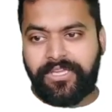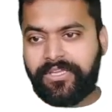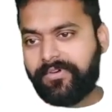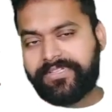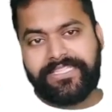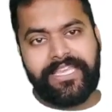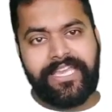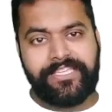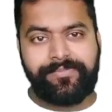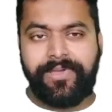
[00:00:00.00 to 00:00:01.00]
for
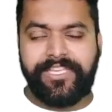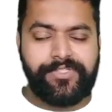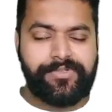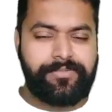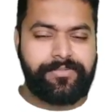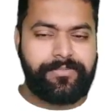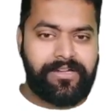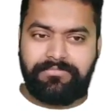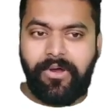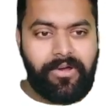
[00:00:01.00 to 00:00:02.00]
cis benchmark
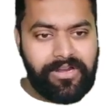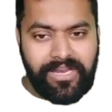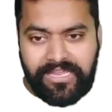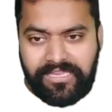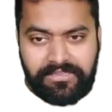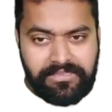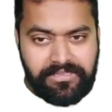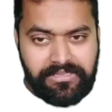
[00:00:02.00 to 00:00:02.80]
or like